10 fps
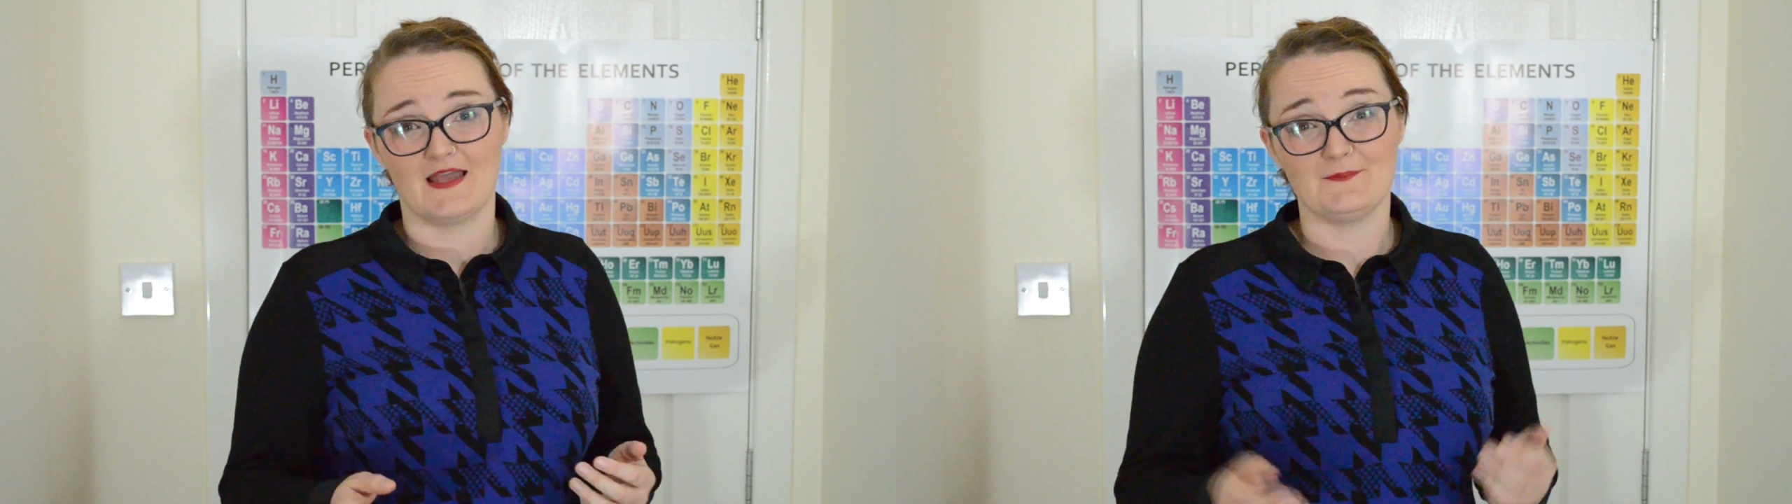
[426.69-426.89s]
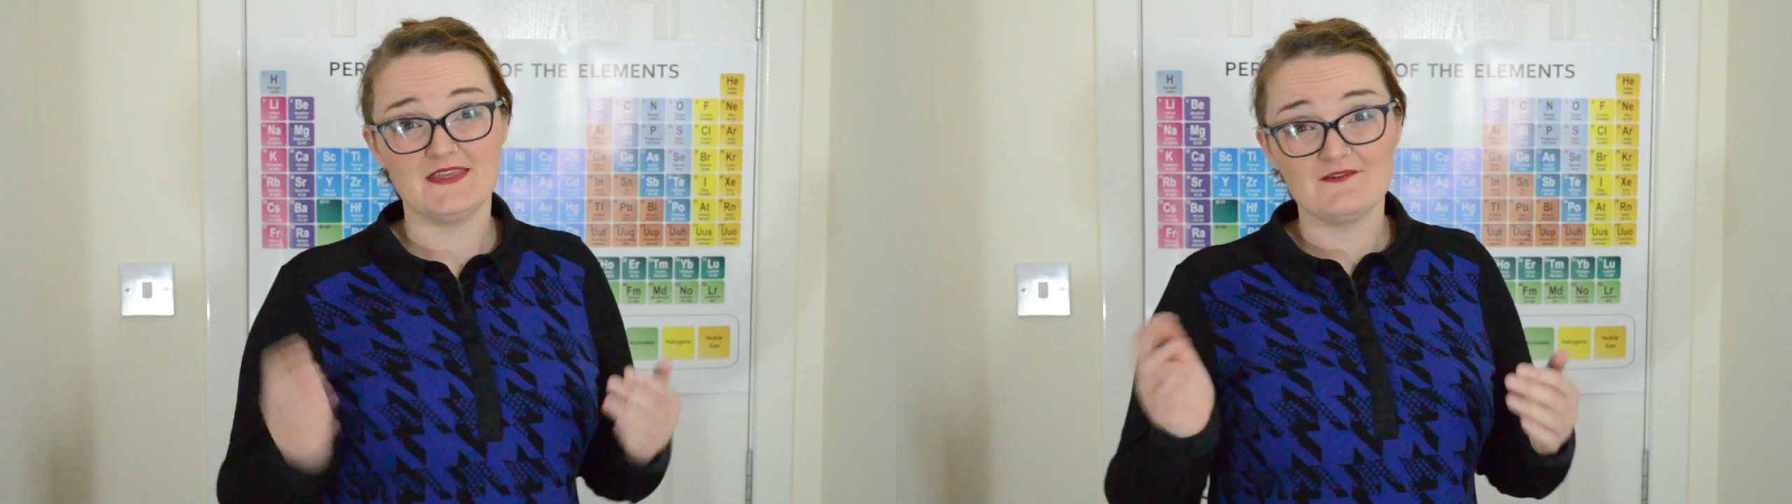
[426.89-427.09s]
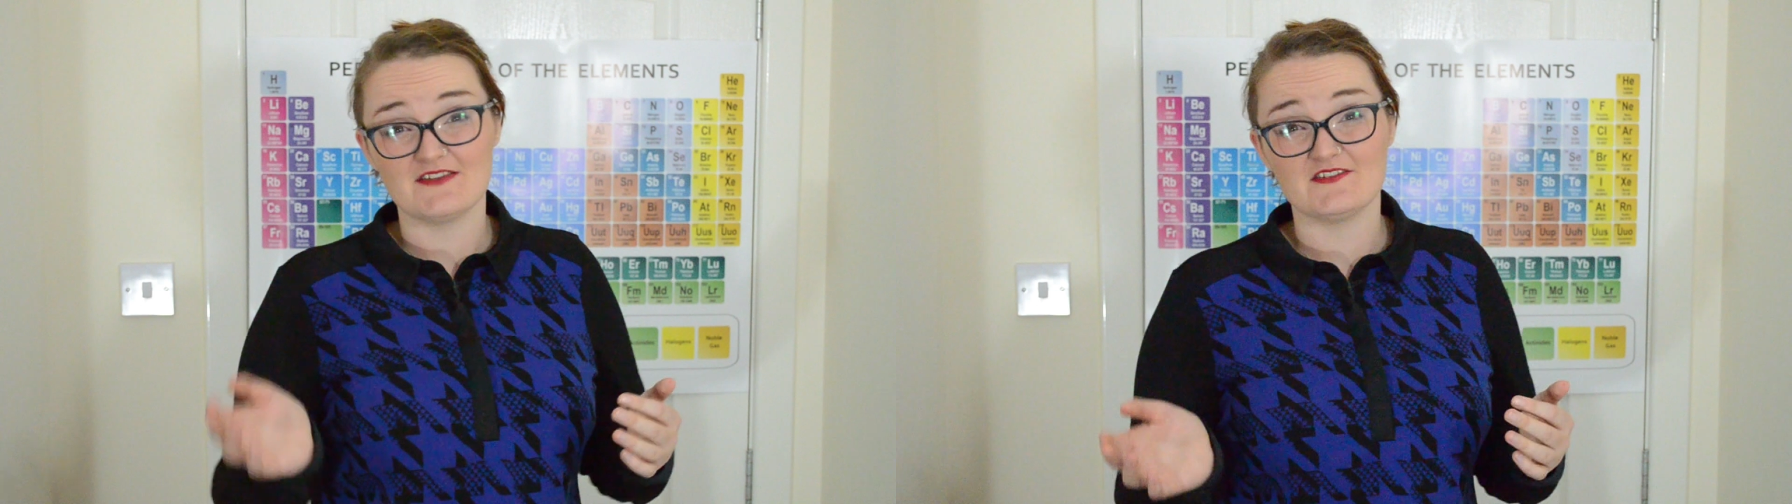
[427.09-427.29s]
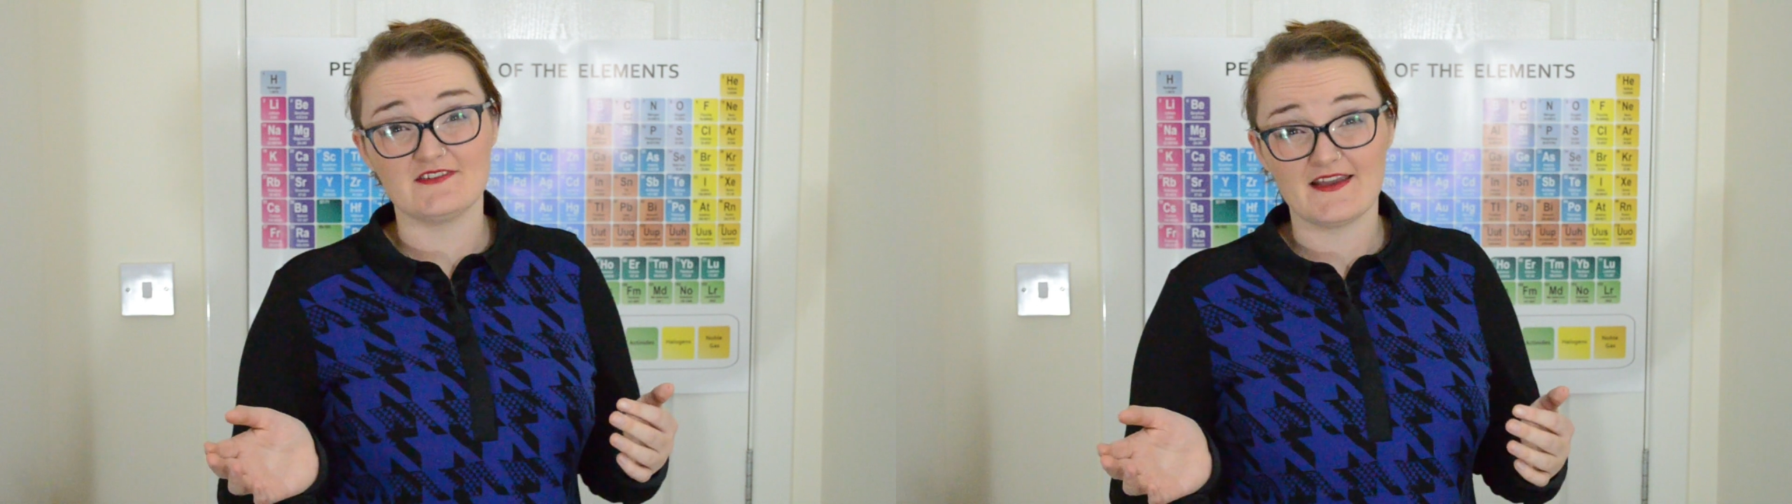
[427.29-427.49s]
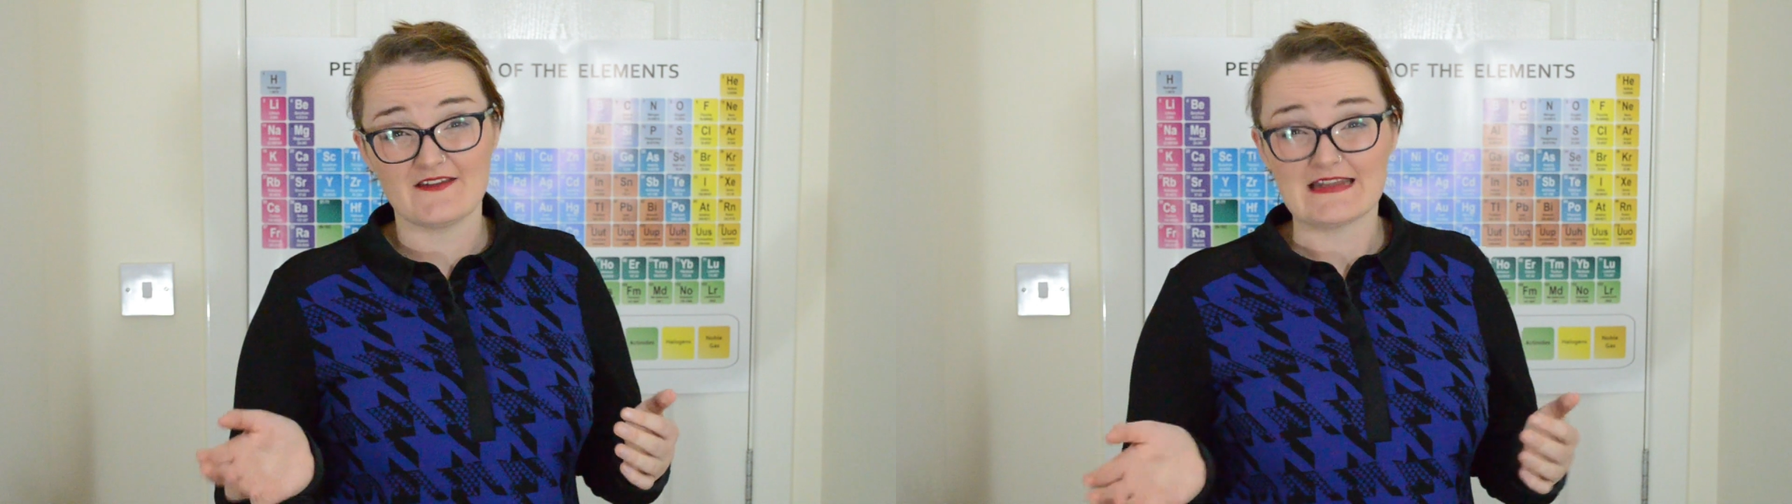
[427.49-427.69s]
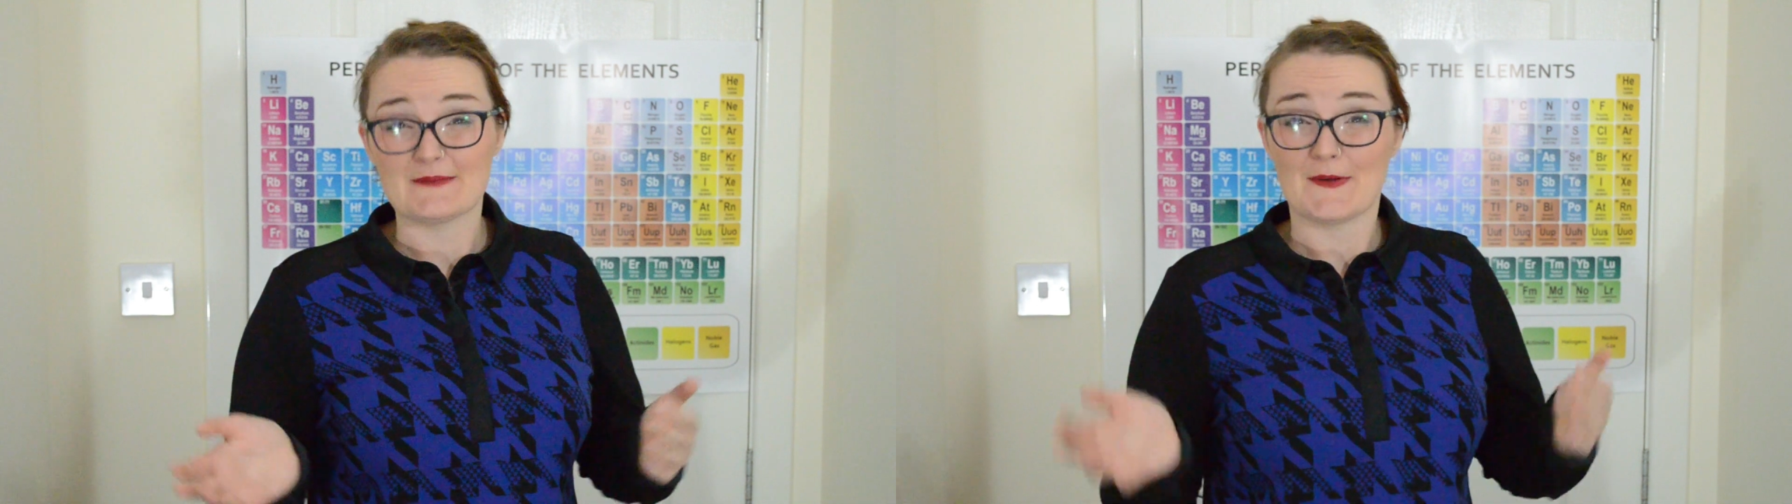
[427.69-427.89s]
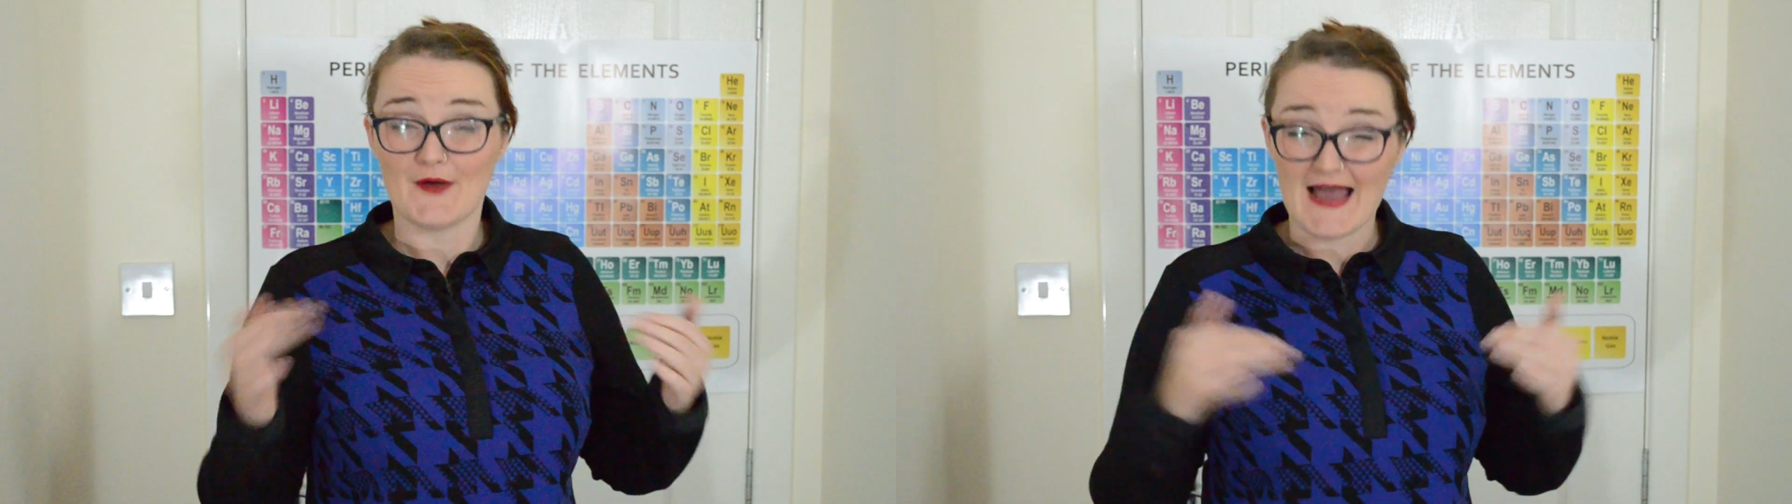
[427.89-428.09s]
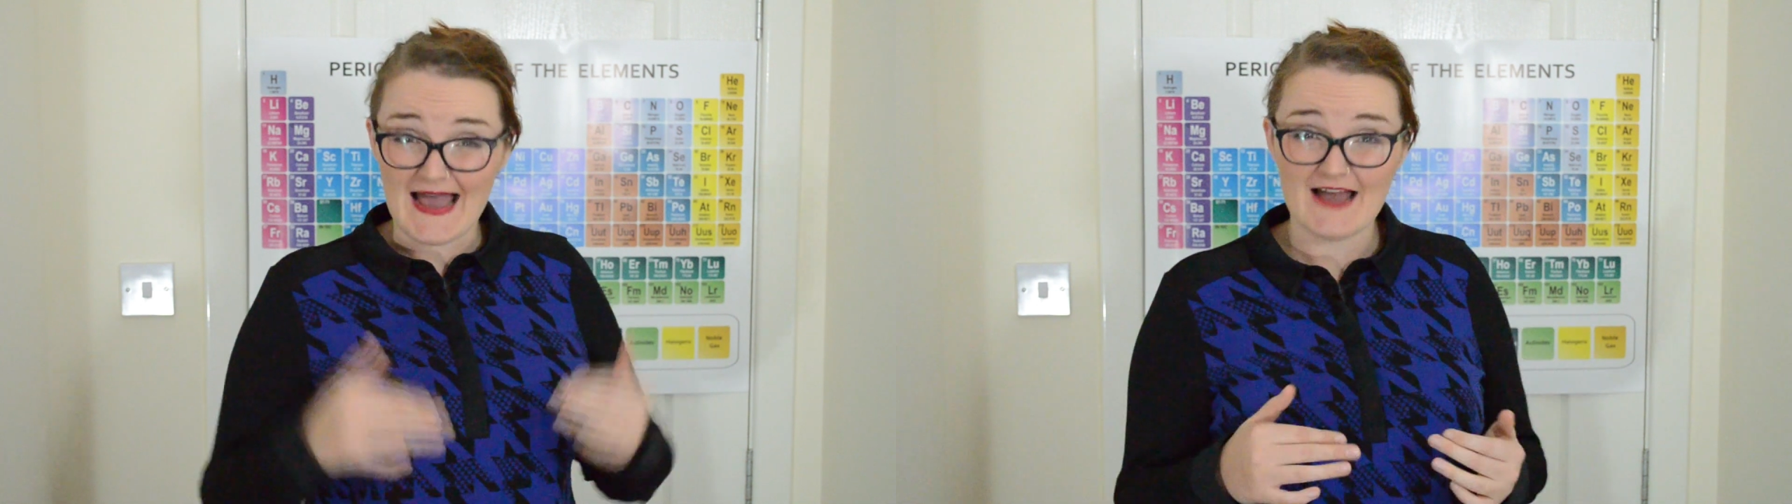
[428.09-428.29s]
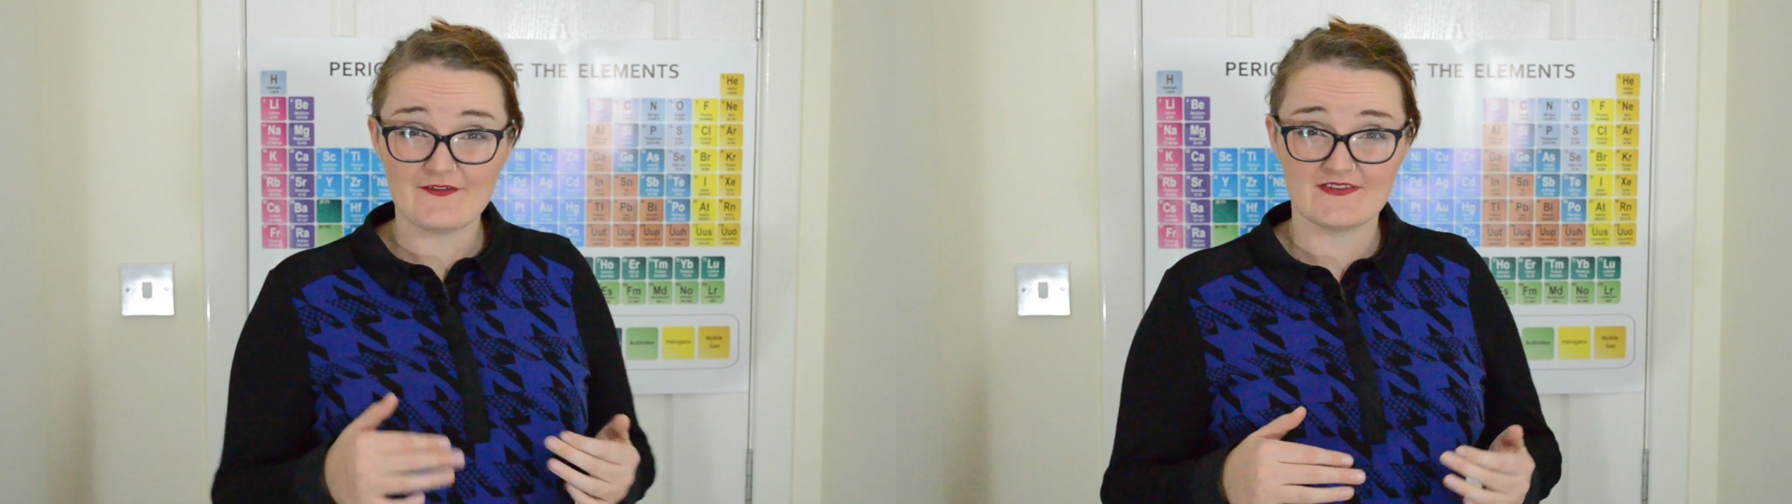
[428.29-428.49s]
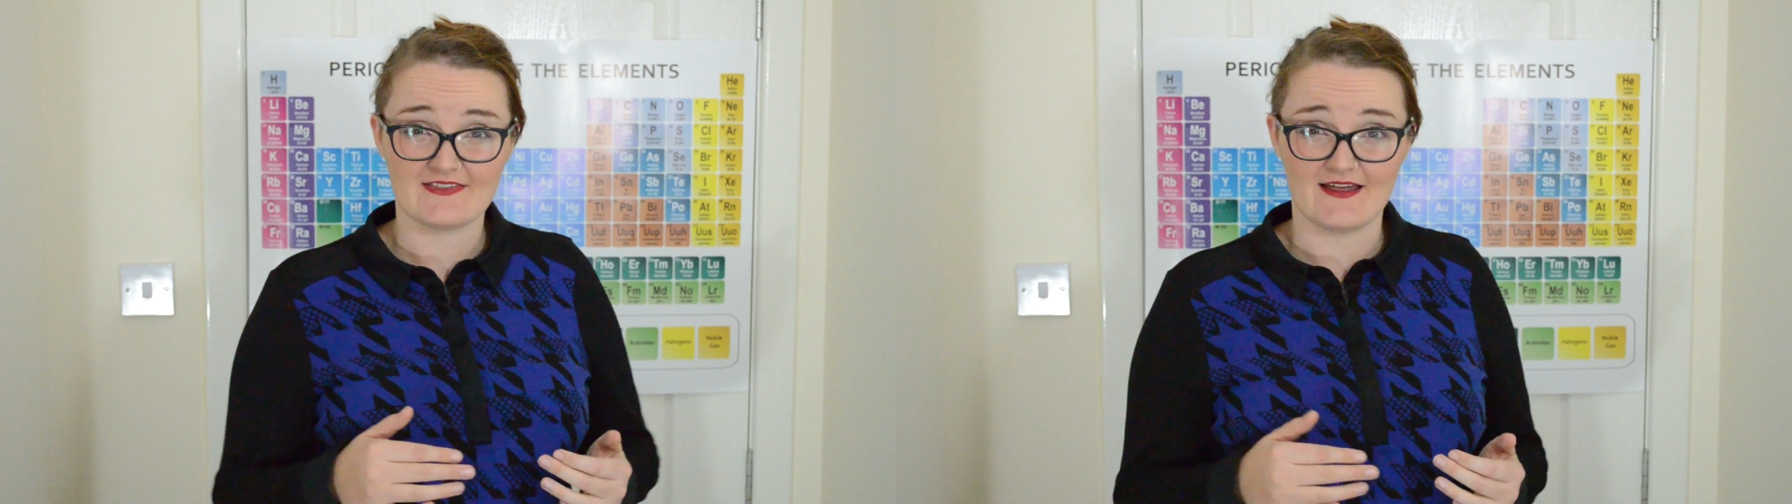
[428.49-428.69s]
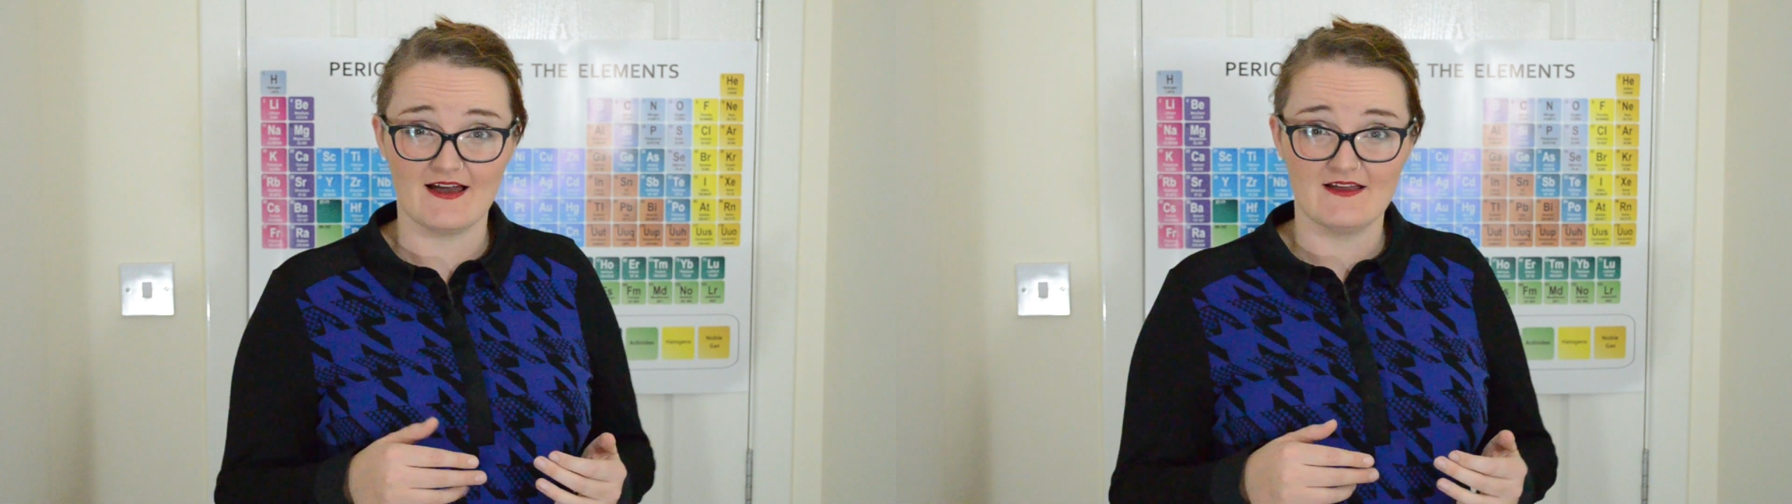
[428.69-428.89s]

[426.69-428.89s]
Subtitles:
and being vegetarian about halves that.